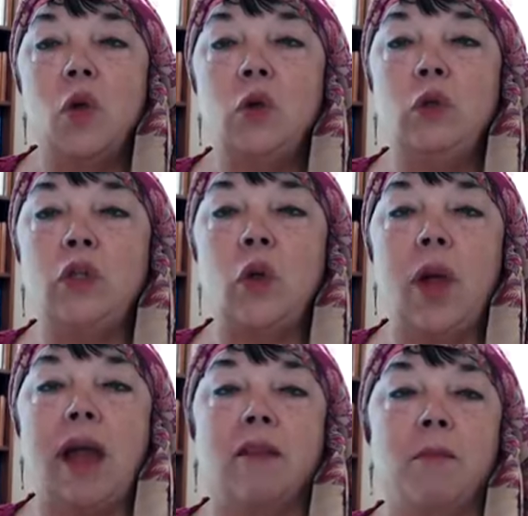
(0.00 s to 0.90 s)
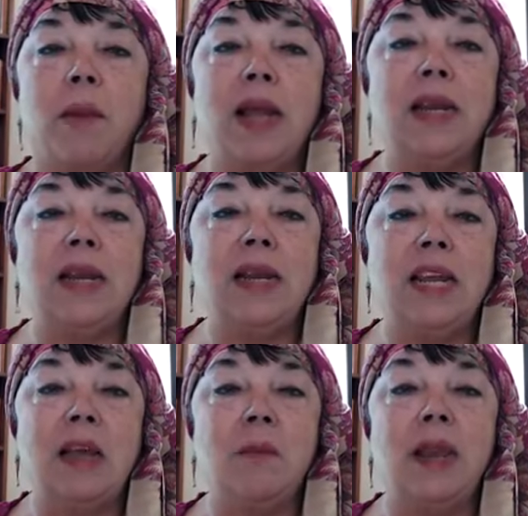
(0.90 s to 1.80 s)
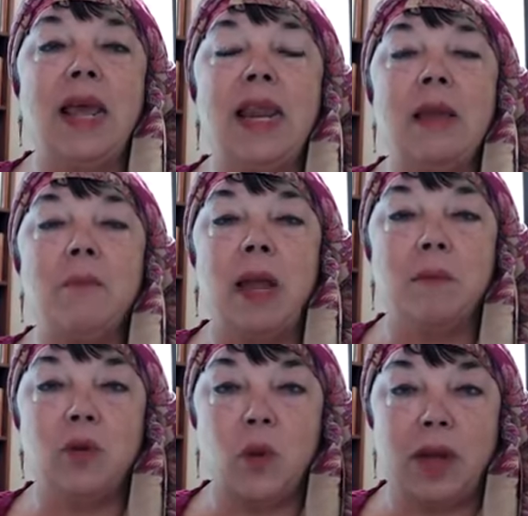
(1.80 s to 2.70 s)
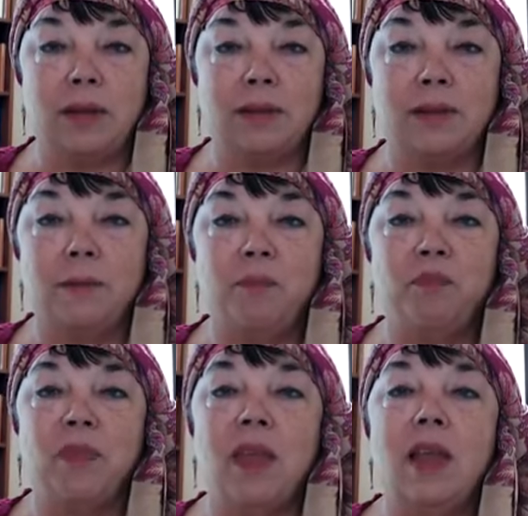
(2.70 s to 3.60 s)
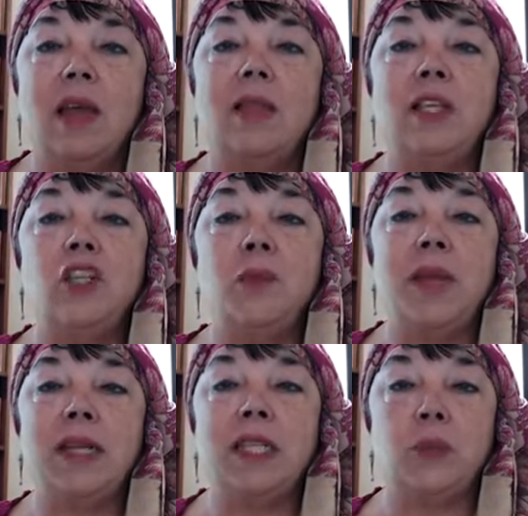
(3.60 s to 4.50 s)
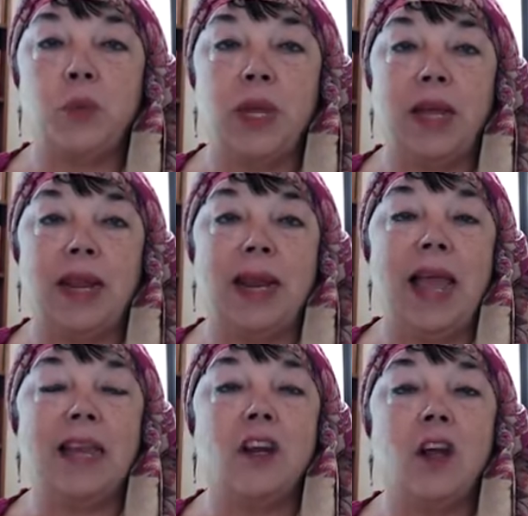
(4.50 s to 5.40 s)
Whoso hath might in him, let him come to us. Then she made a spring and landed